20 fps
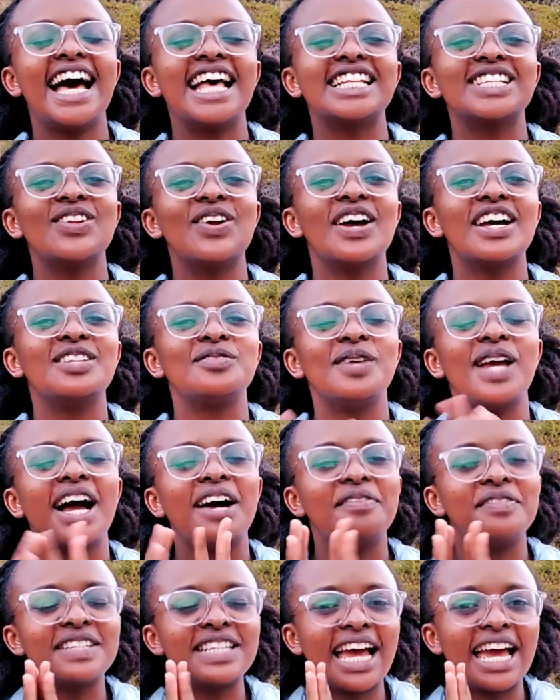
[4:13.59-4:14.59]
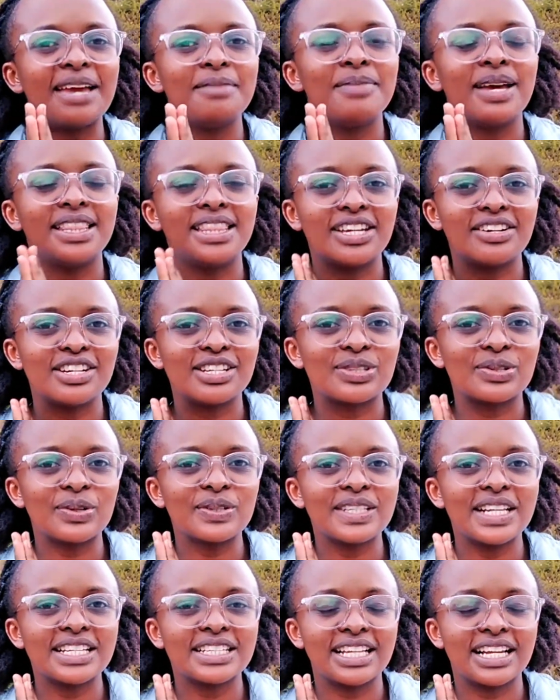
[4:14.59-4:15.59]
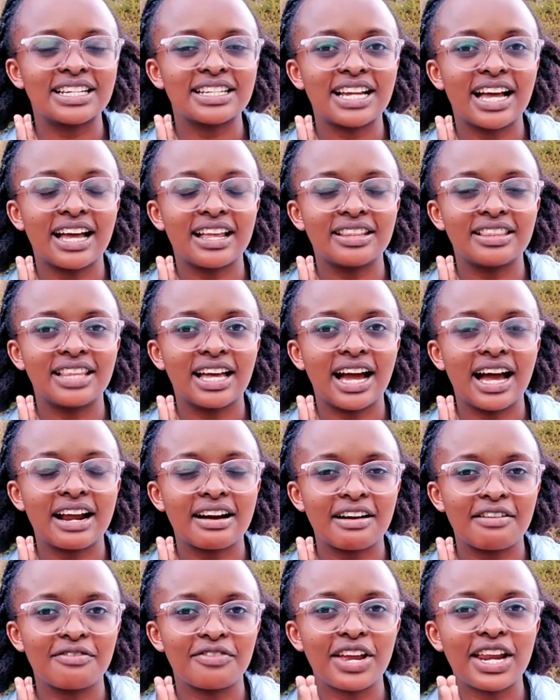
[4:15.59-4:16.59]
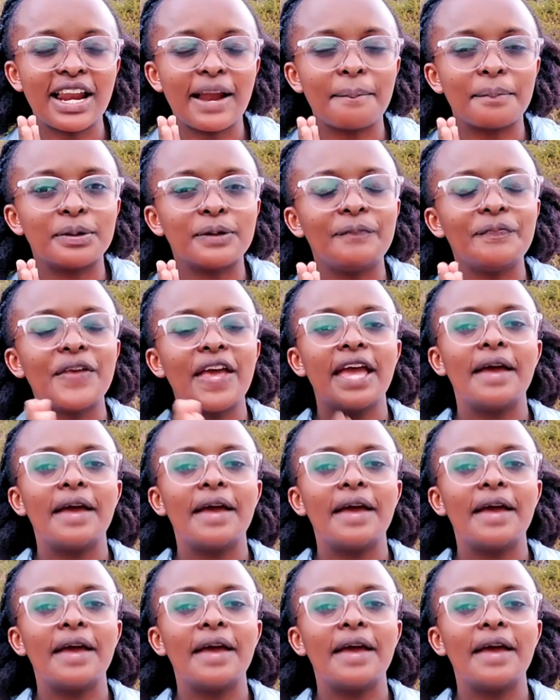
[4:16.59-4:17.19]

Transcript: as long as we have time and the resources that are, that are available